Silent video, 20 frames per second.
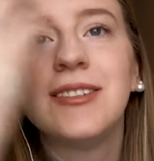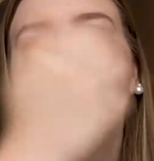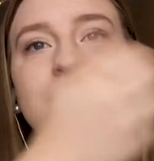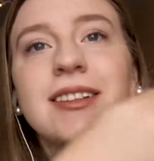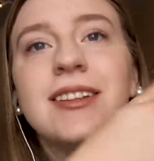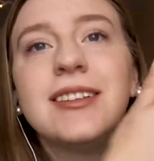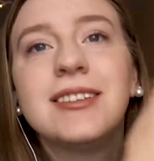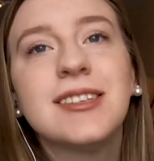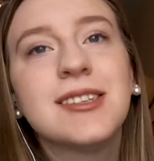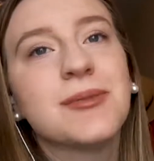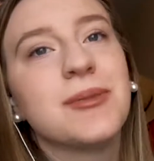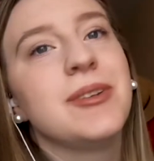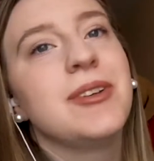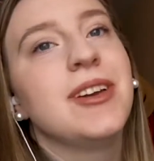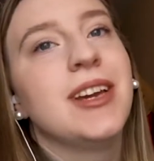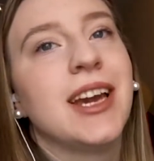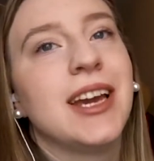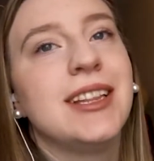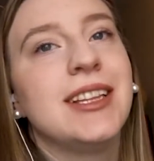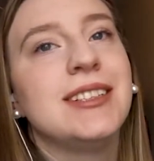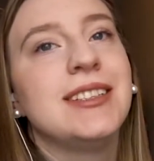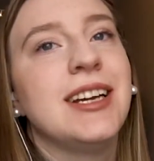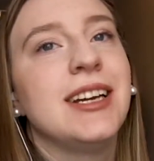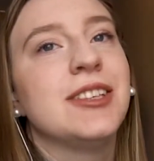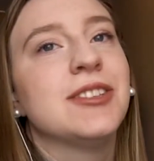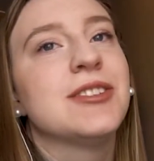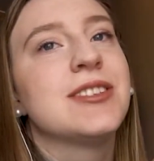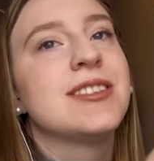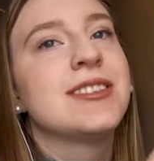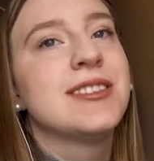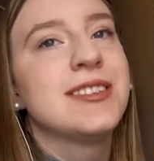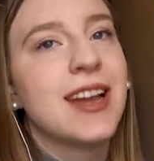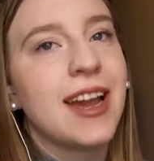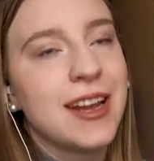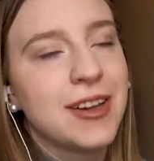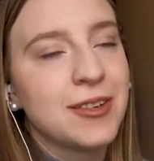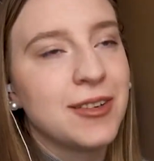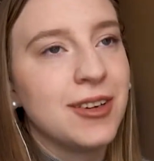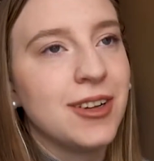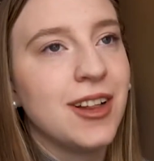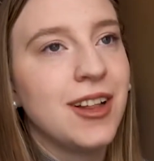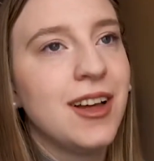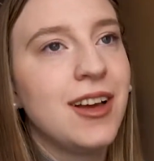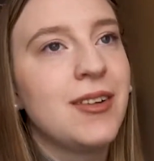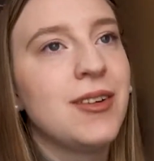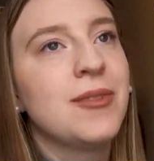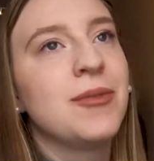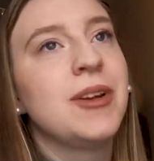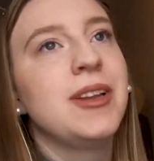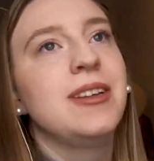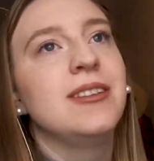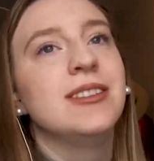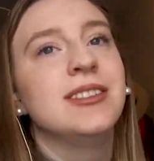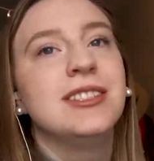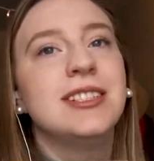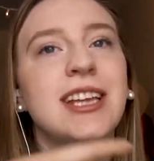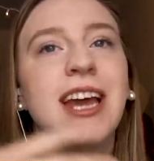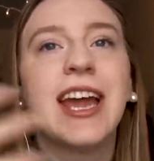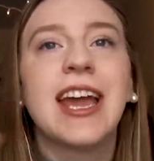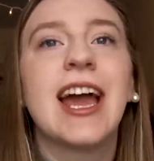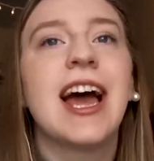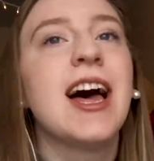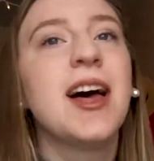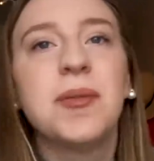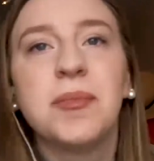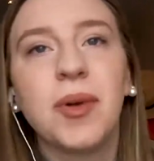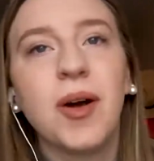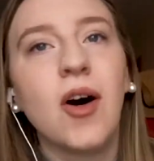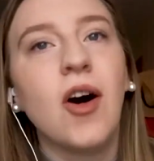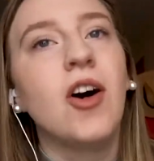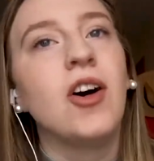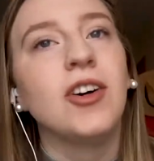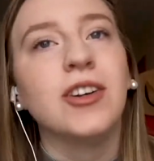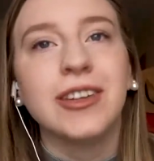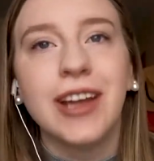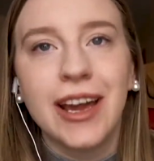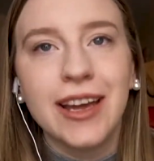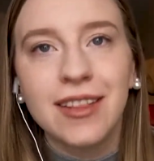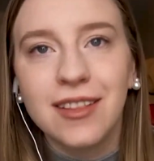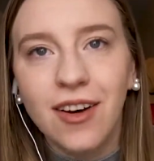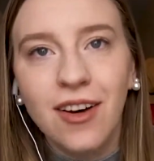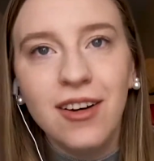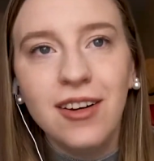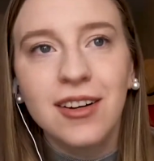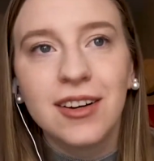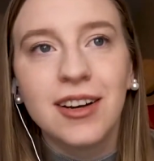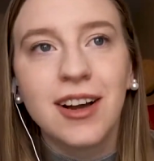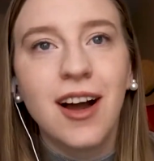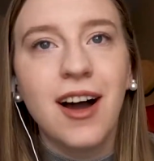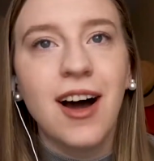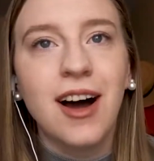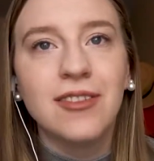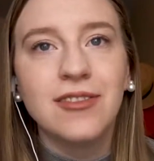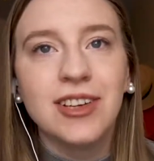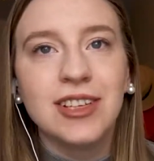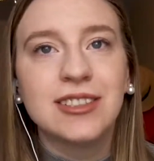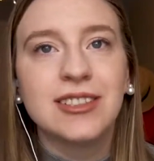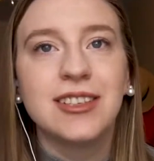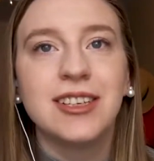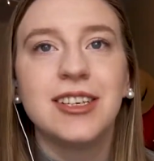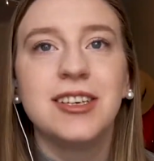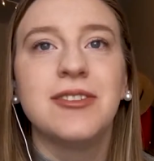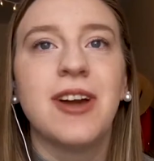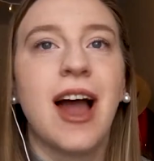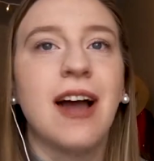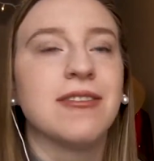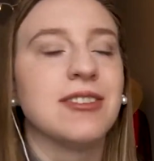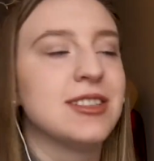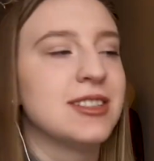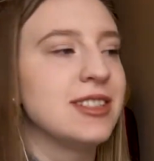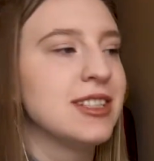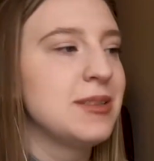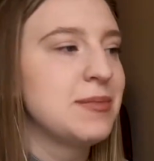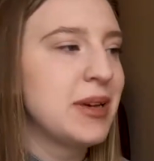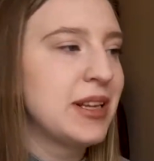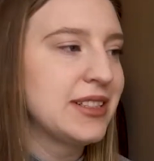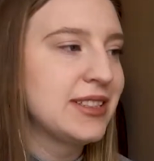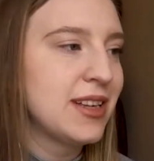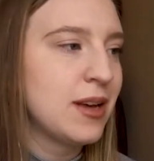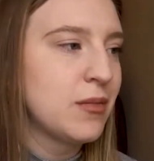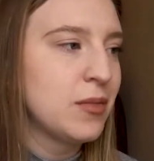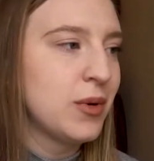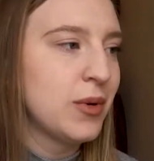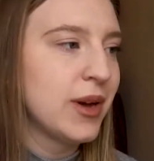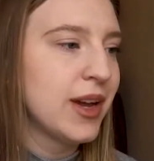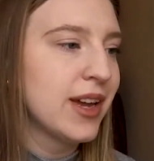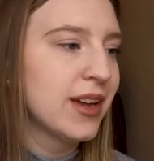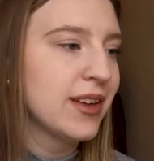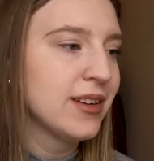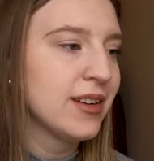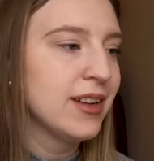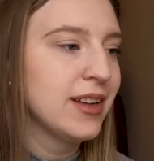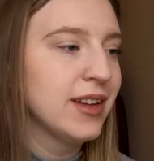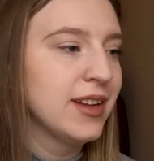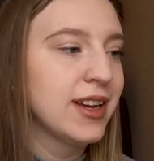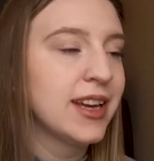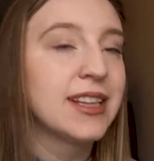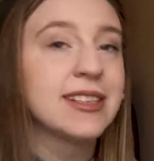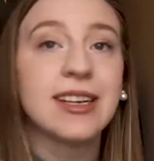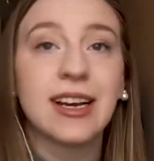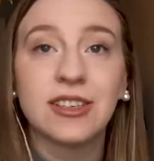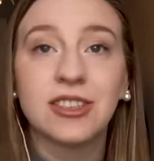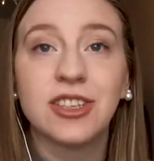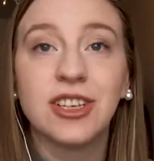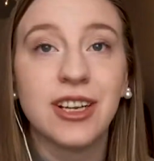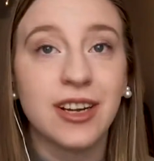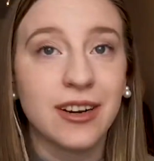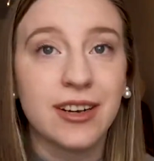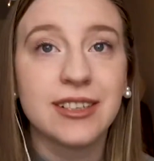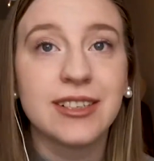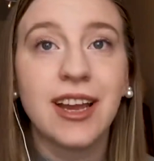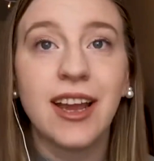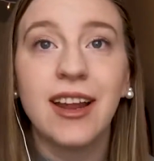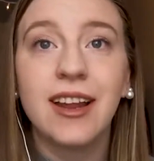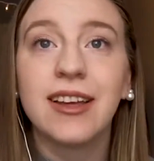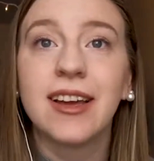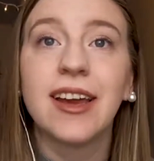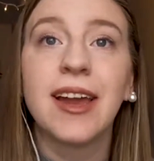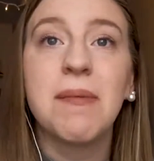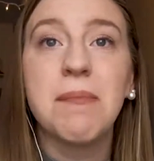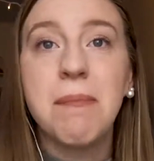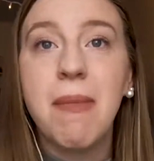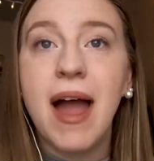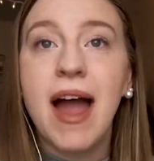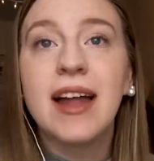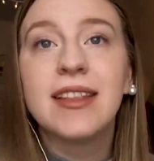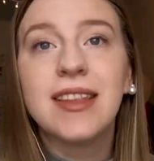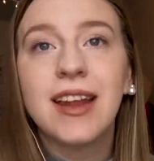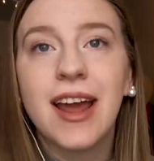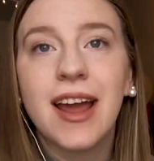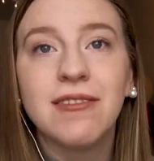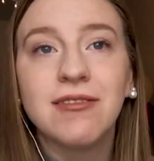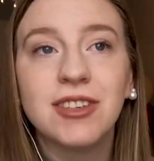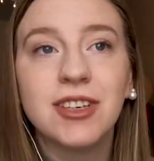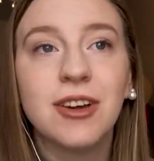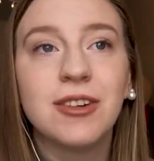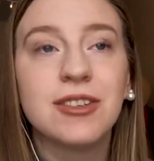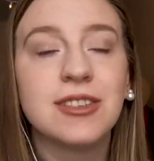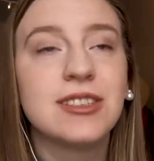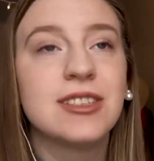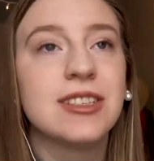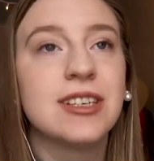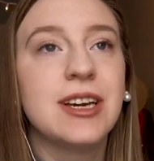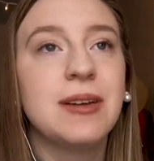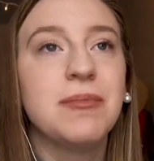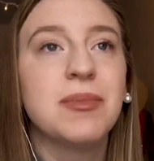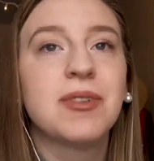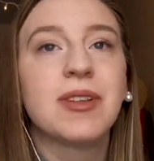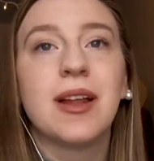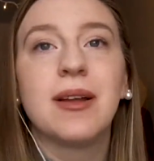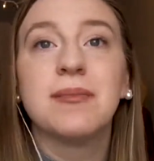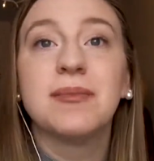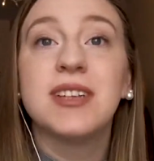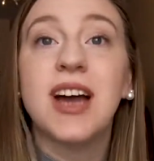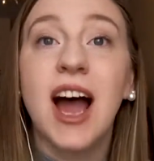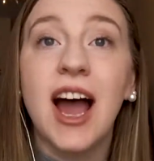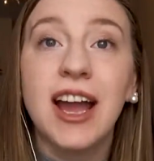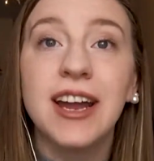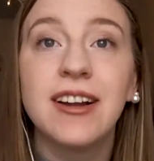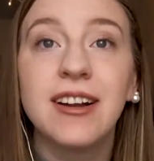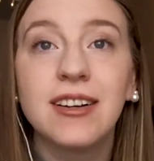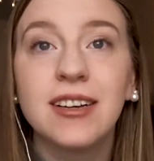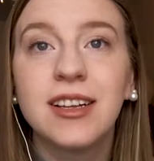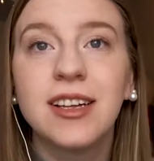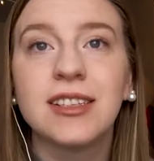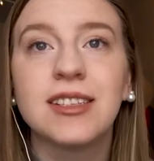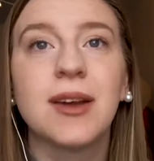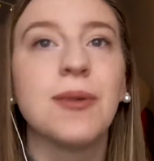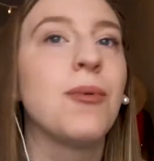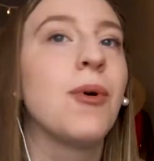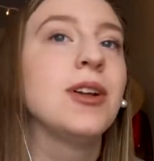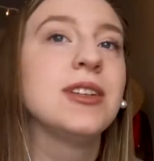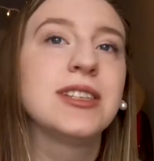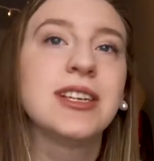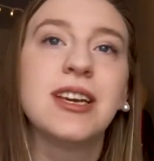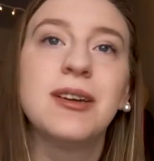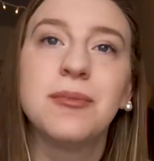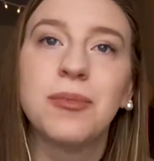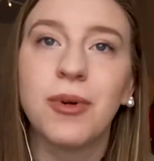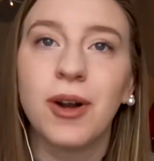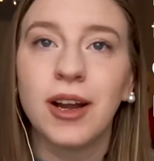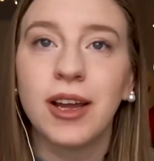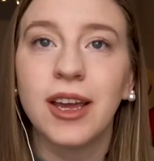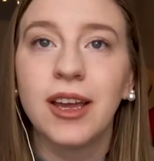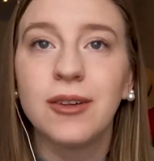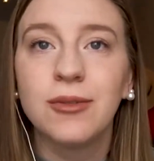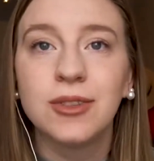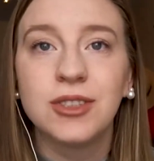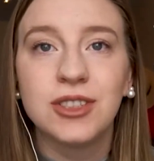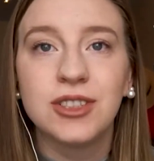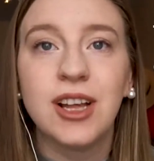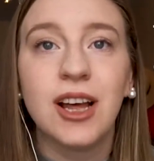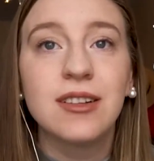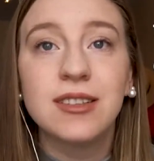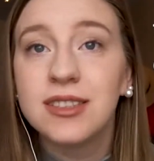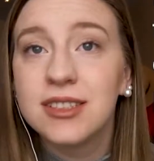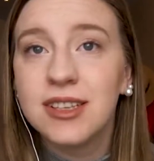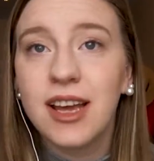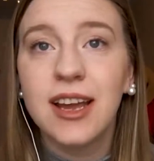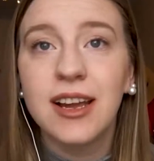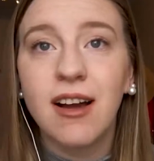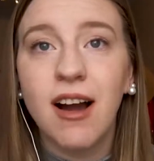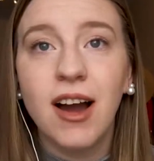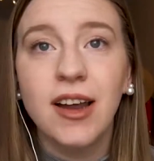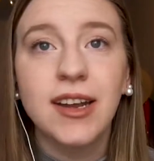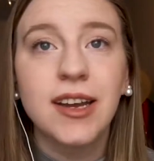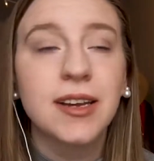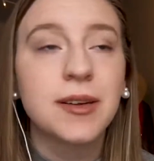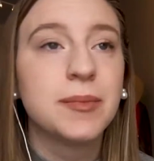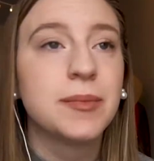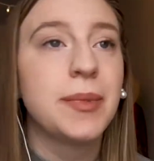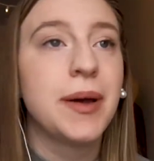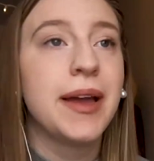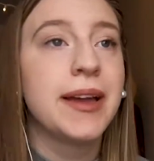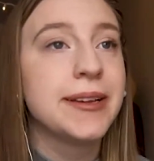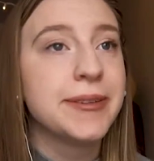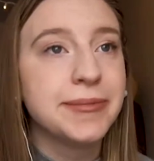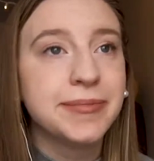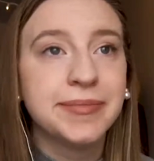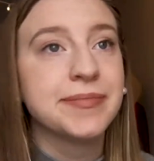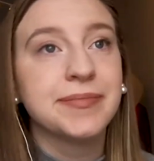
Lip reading: then this is when you get in the dangerous cycle. When you stay up all night long, obviously you have to sleep at some point. It gets actually irritating. I get mad that I have to go to sleep or that I'm tired because I want to keep working, which sounds psychotic, but